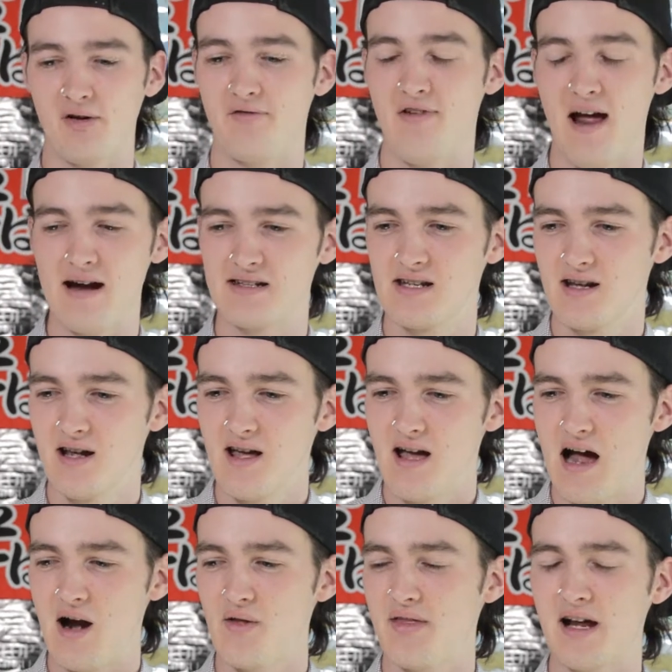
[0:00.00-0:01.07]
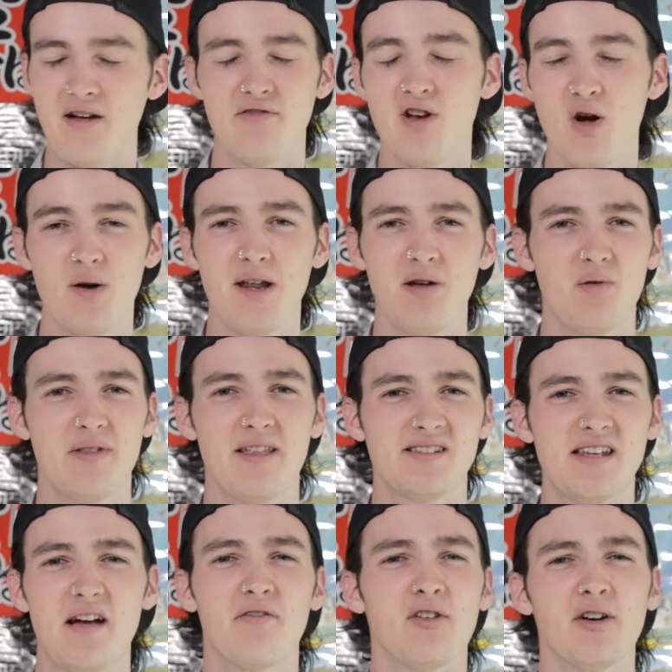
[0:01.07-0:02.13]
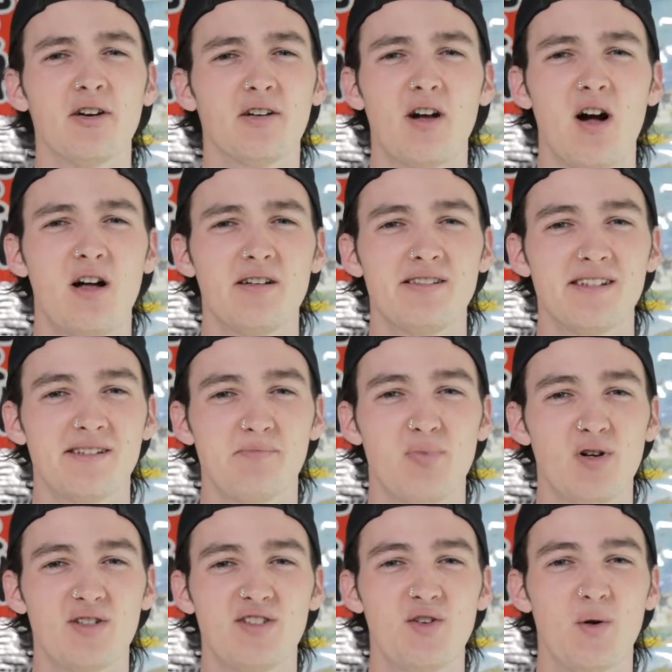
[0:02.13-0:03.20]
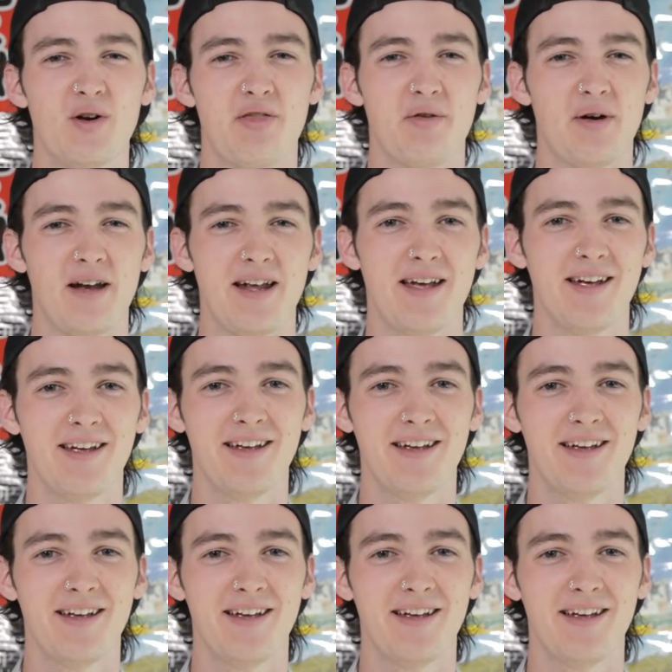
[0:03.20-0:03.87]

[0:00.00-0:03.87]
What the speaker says: In fact, I don't think I've known anyone that's ever gone to book 2 or 3.